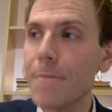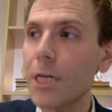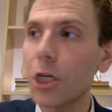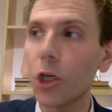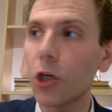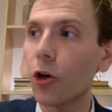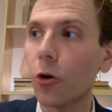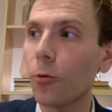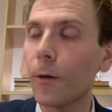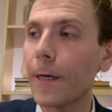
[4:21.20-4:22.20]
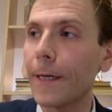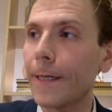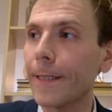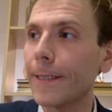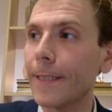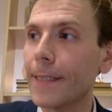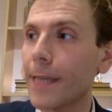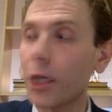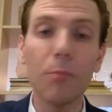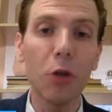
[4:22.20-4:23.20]
let's say,
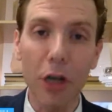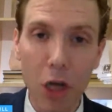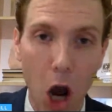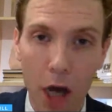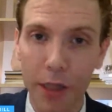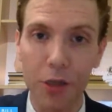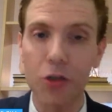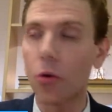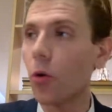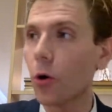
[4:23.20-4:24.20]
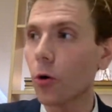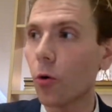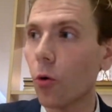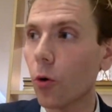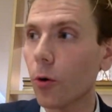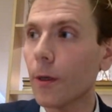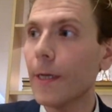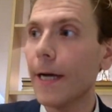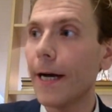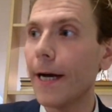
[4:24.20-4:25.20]
community college or
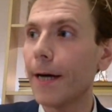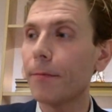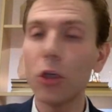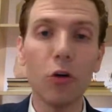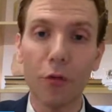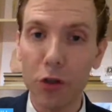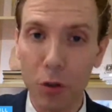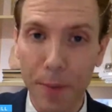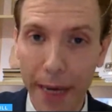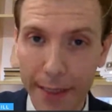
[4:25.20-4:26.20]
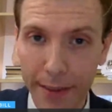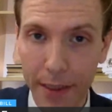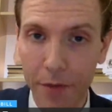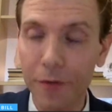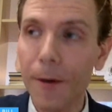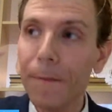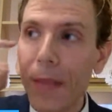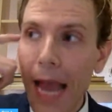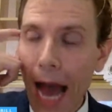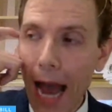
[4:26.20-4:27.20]
universal paid leave.
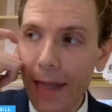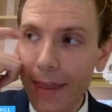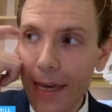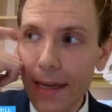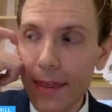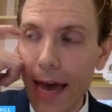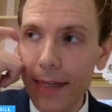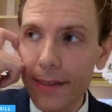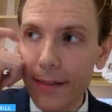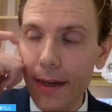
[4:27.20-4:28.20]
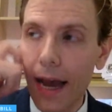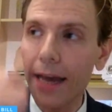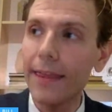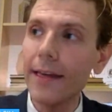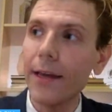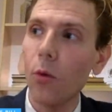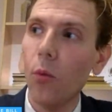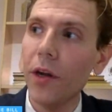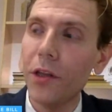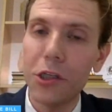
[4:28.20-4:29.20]
I think that
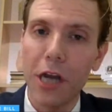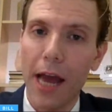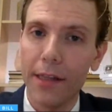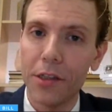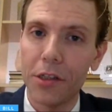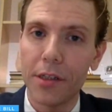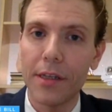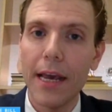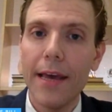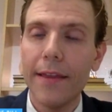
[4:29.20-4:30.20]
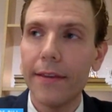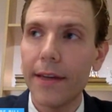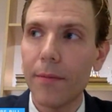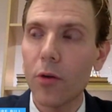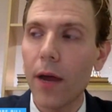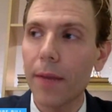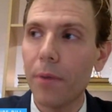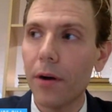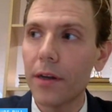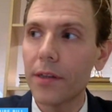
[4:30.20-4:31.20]
one of the challenges that the Democratic
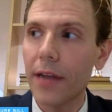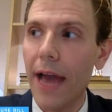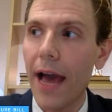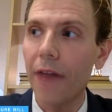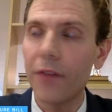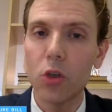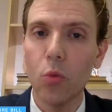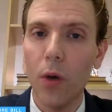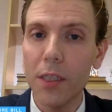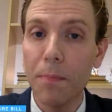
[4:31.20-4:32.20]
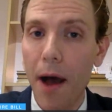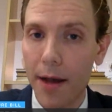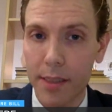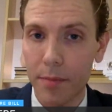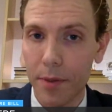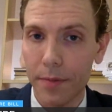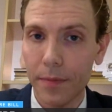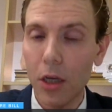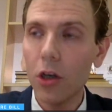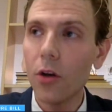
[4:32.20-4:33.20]
Party is going to have is what's possible.
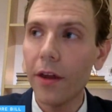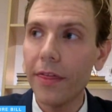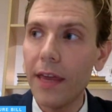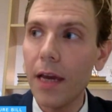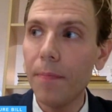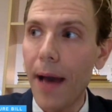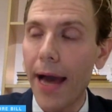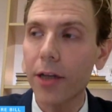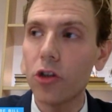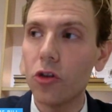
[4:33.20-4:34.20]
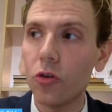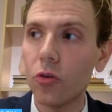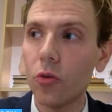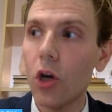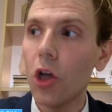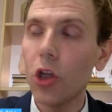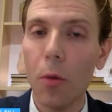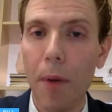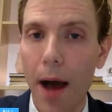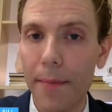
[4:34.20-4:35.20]
I think back to the
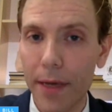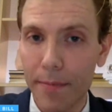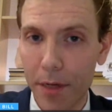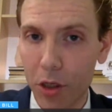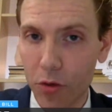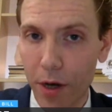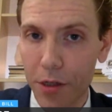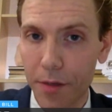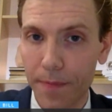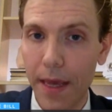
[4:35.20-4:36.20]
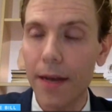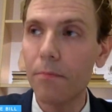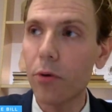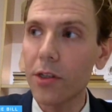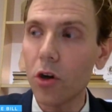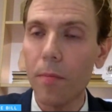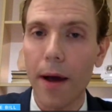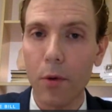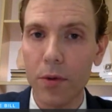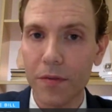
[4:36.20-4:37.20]
Obama administration, and President
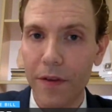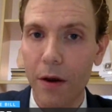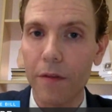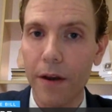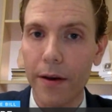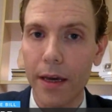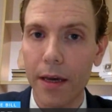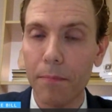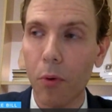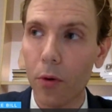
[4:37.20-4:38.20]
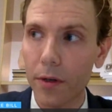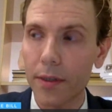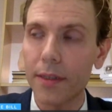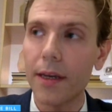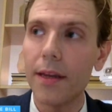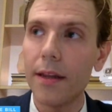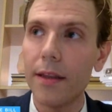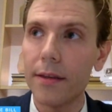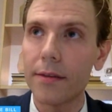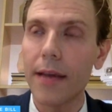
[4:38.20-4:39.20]
Obama was very, very important in
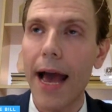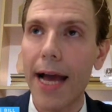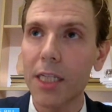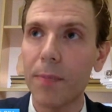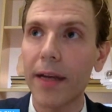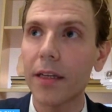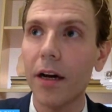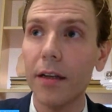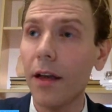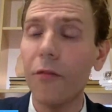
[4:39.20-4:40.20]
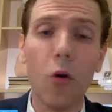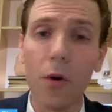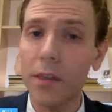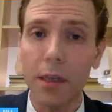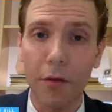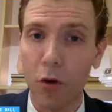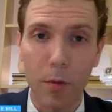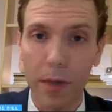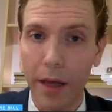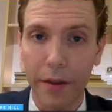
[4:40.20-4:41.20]
this aspect. Of course, the
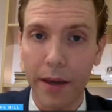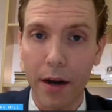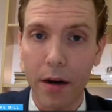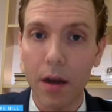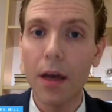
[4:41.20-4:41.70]
Affordable Health Care